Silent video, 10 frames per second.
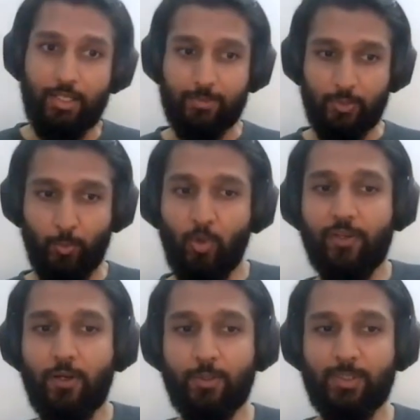
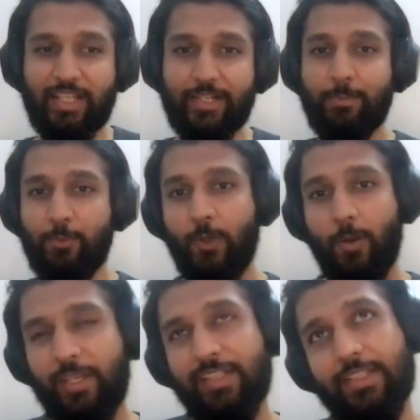Moving on to a slightly more
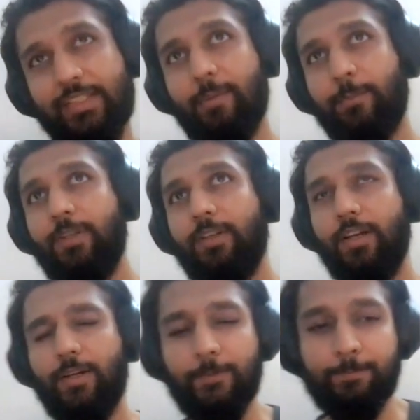complex example,
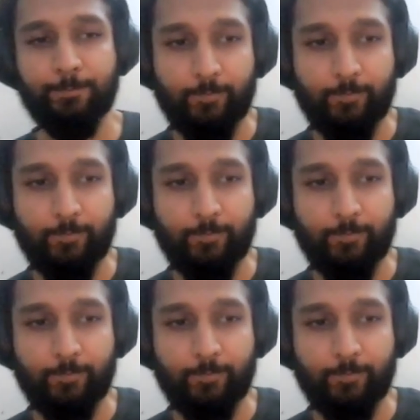um,